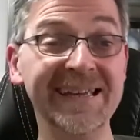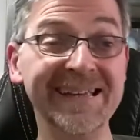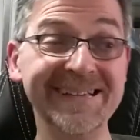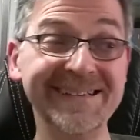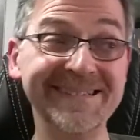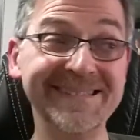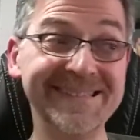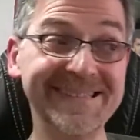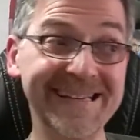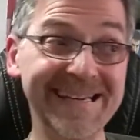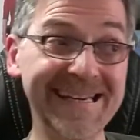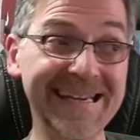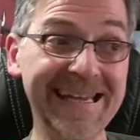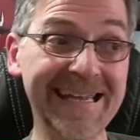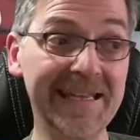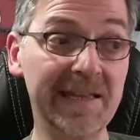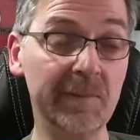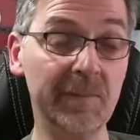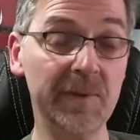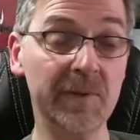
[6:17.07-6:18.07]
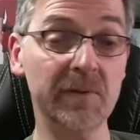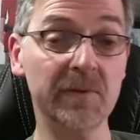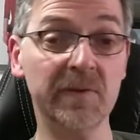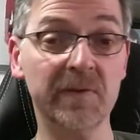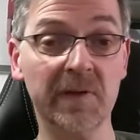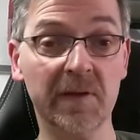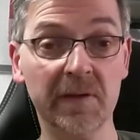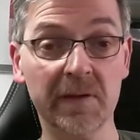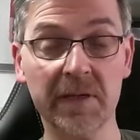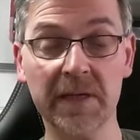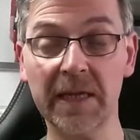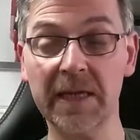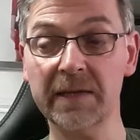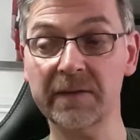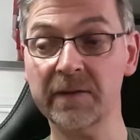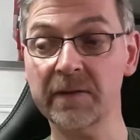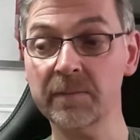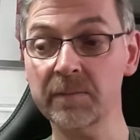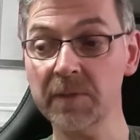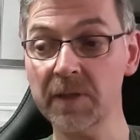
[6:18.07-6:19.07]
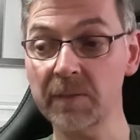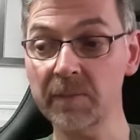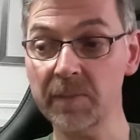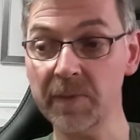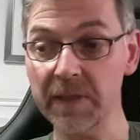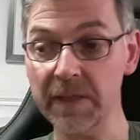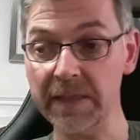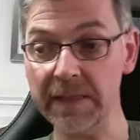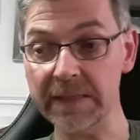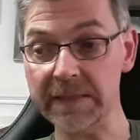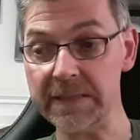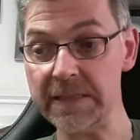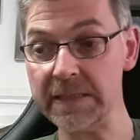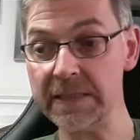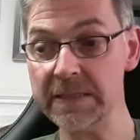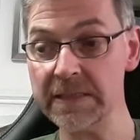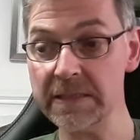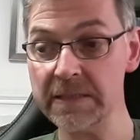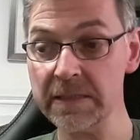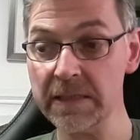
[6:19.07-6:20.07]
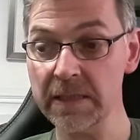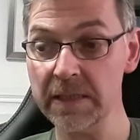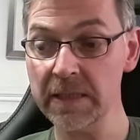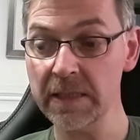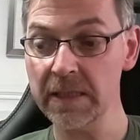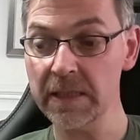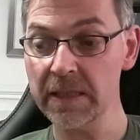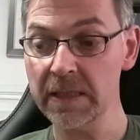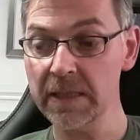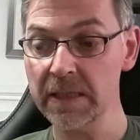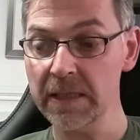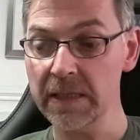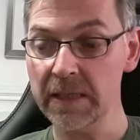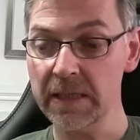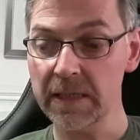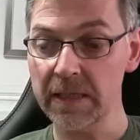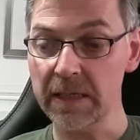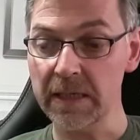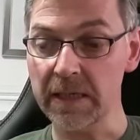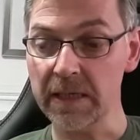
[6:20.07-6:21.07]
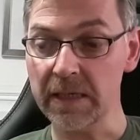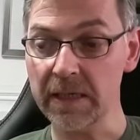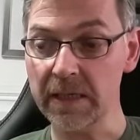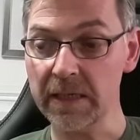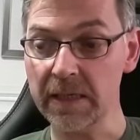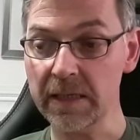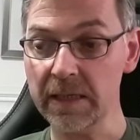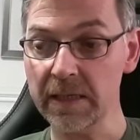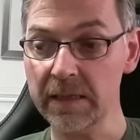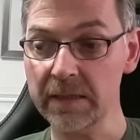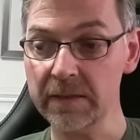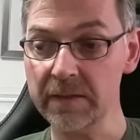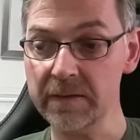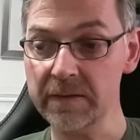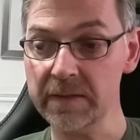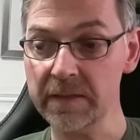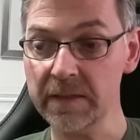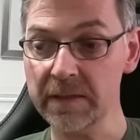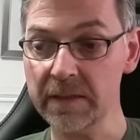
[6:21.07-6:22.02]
who didn't get their builds done gets them completed. And